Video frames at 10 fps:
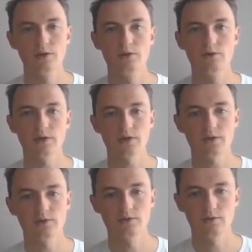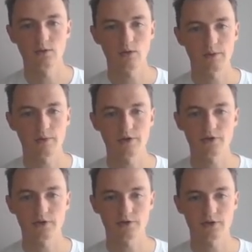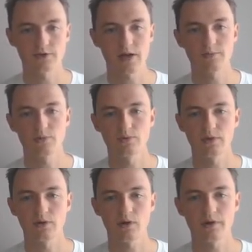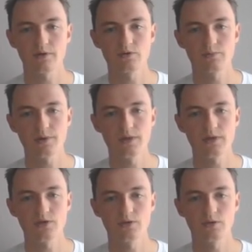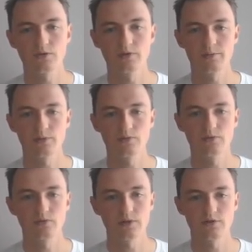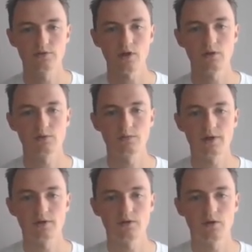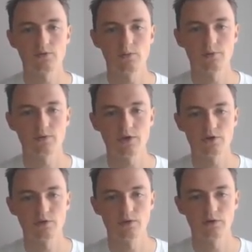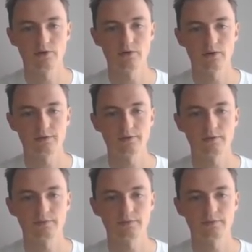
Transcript: Using this collaboration as an example, it argues PD should contribute to the installable base of computational alternatives.